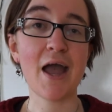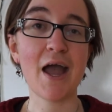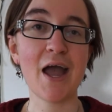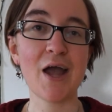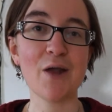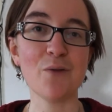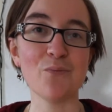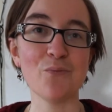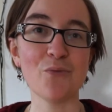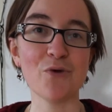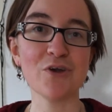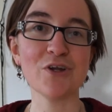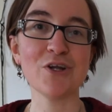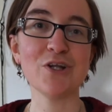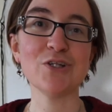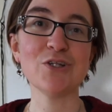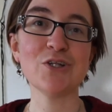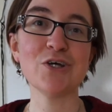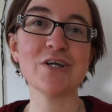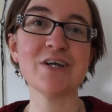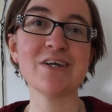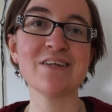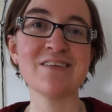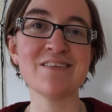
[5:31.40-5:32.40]
and we're gonna
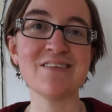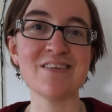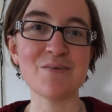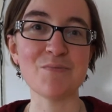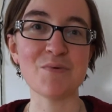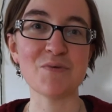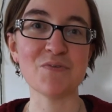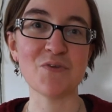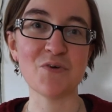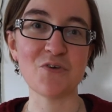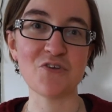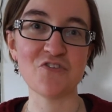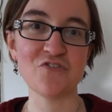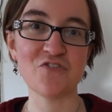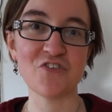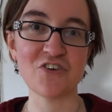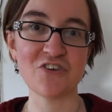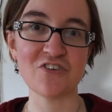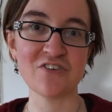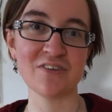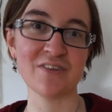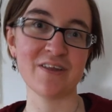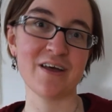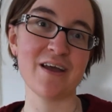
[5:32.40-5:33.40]
look and see what those
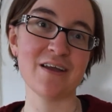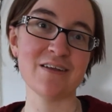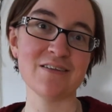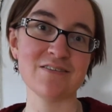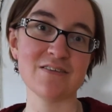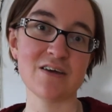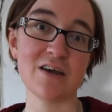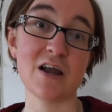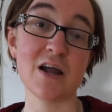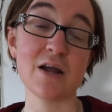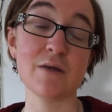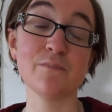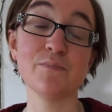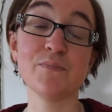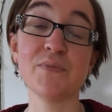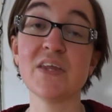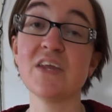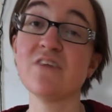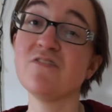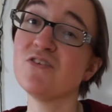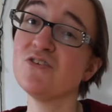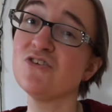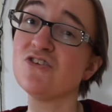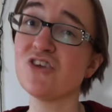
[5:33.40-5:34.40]
first lines are.
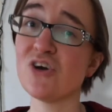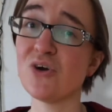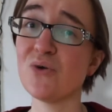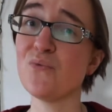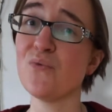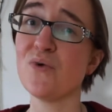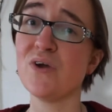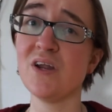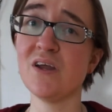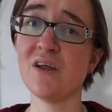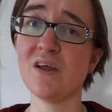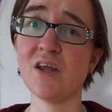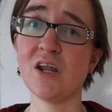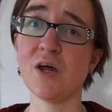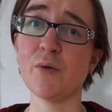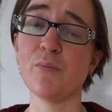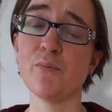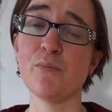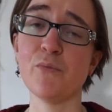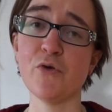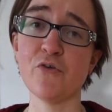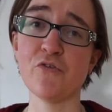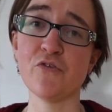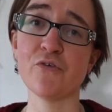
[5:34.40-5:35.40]
If you don't wanna get up
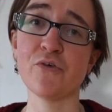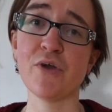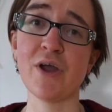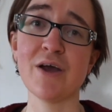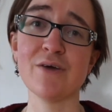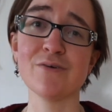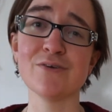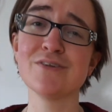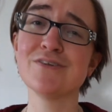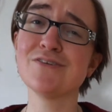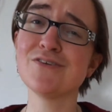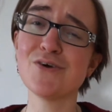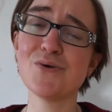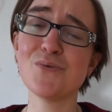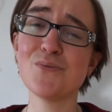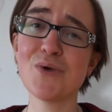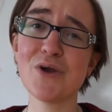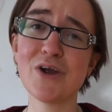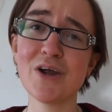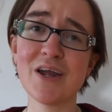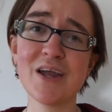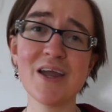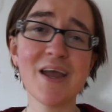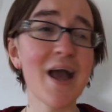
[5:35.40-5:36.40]
and move around, don't
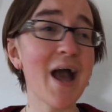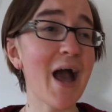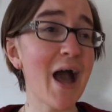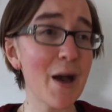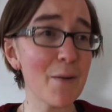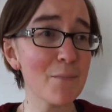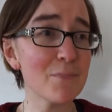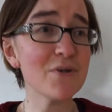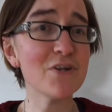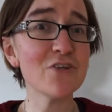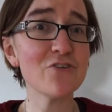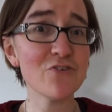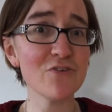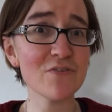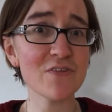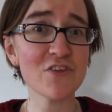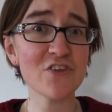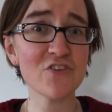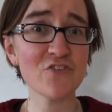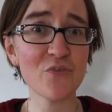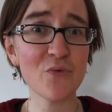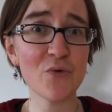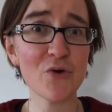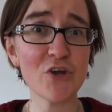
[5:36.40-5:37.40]
worry, I'm gonna do
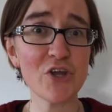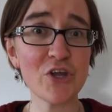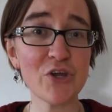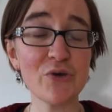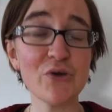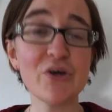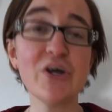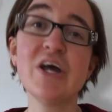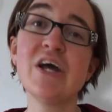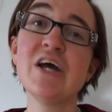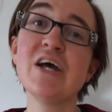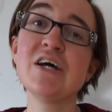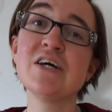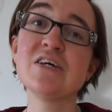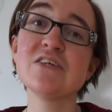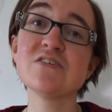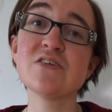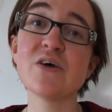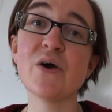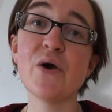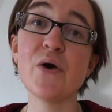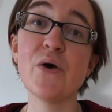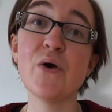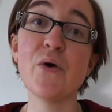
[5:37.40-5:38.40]
this for you.
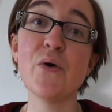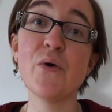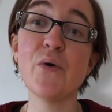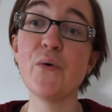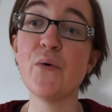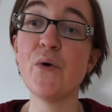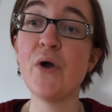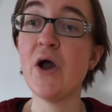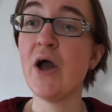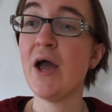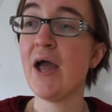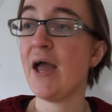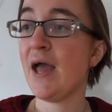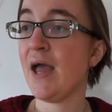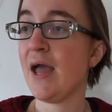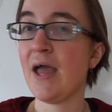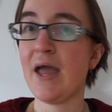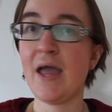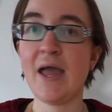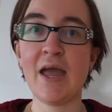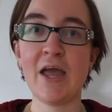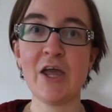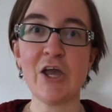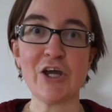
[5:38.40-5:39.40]
So,
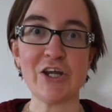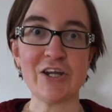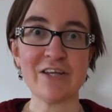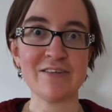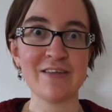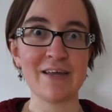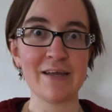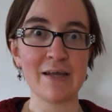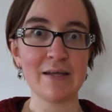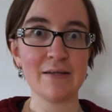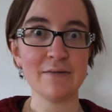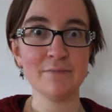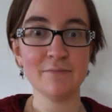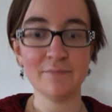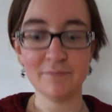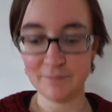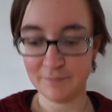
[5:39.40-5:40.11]
hang on a second.